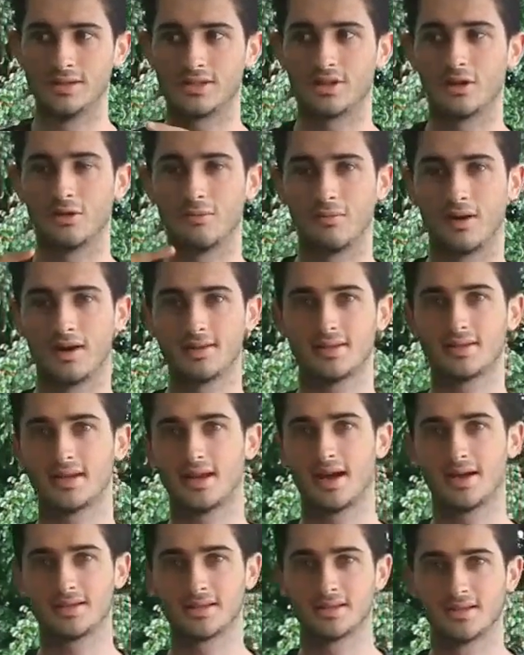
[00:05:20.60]
internal
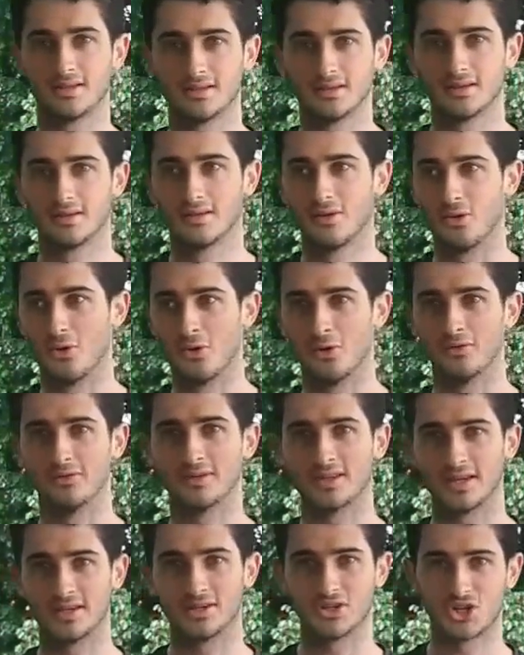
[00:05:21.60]
mindset hasn't all
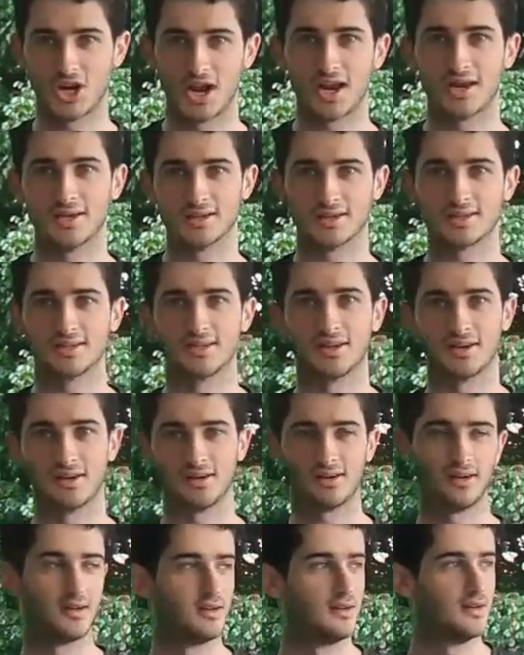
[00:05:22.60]
of a sudden changed.
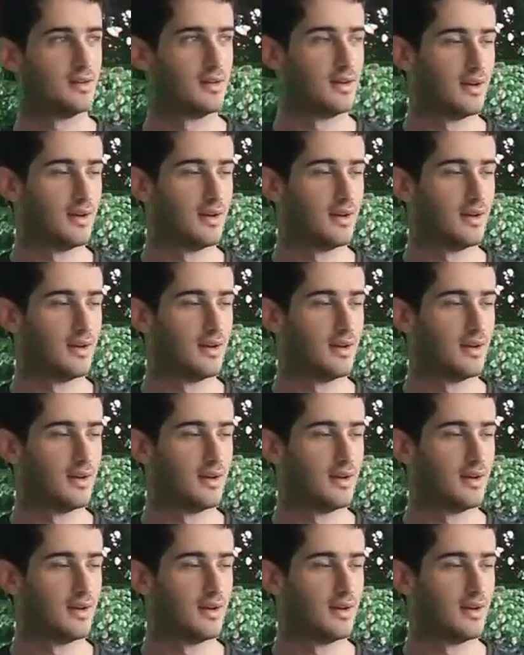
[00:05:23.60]
So